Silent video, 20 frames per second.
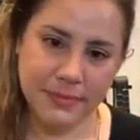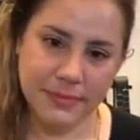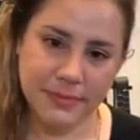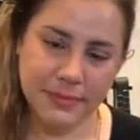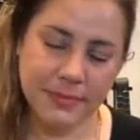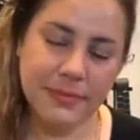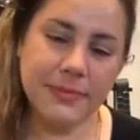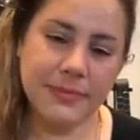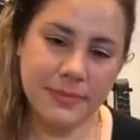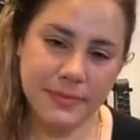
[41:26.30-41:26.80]

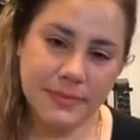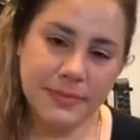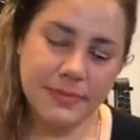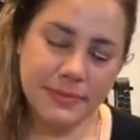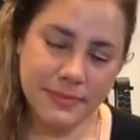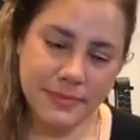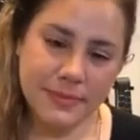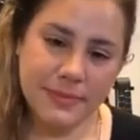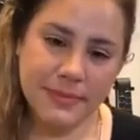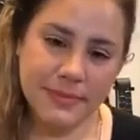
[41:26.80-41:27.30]

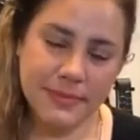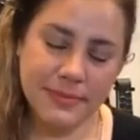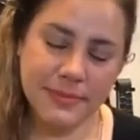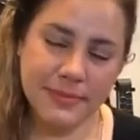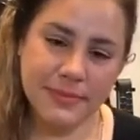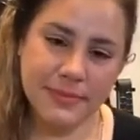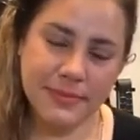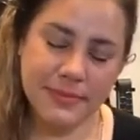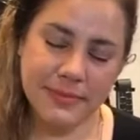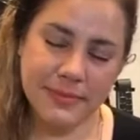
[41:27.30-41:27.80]

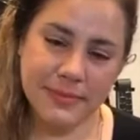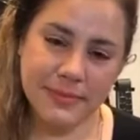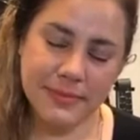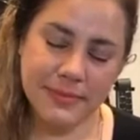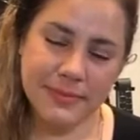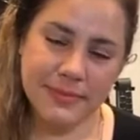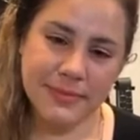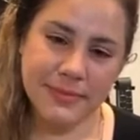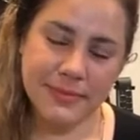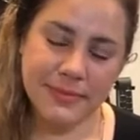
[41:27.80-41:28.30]

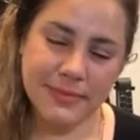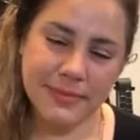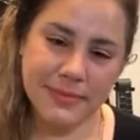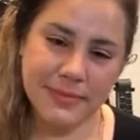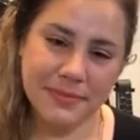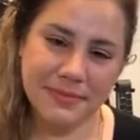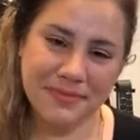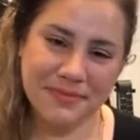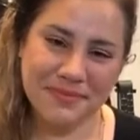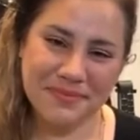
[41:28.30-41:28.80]

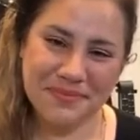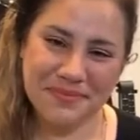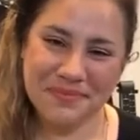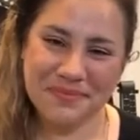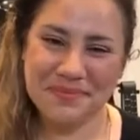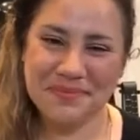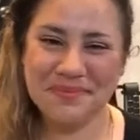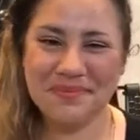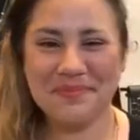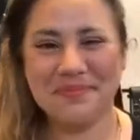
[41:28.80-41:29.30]

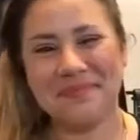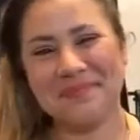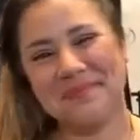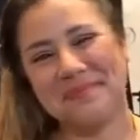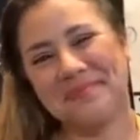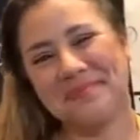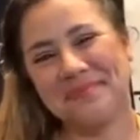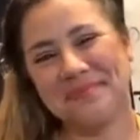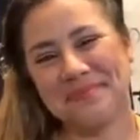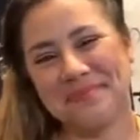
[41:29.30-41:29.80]

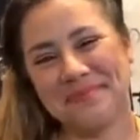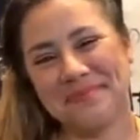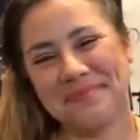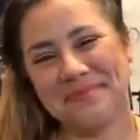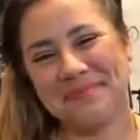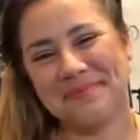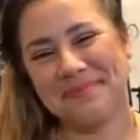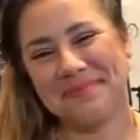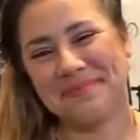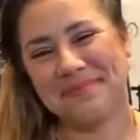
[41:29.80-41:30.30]

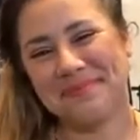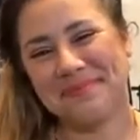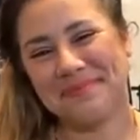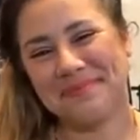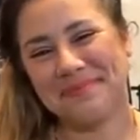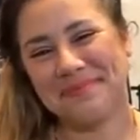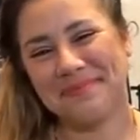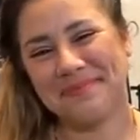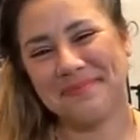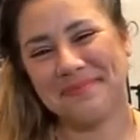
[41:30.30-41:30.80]

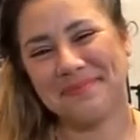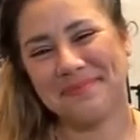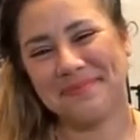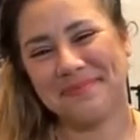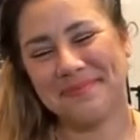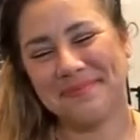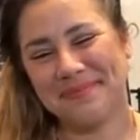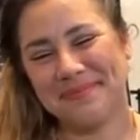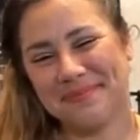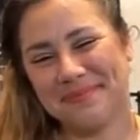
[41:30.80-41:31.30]

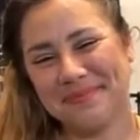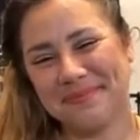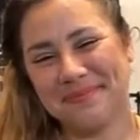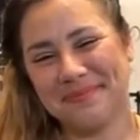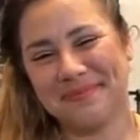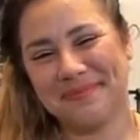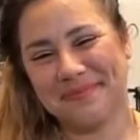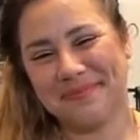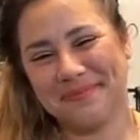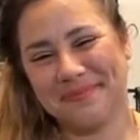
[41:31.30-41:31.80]

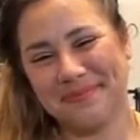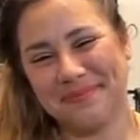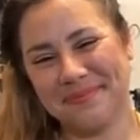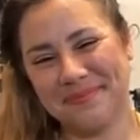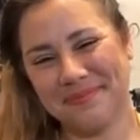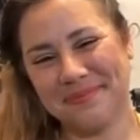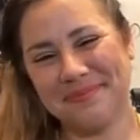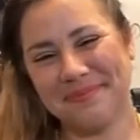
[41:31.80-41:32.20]
This person isn't speaking.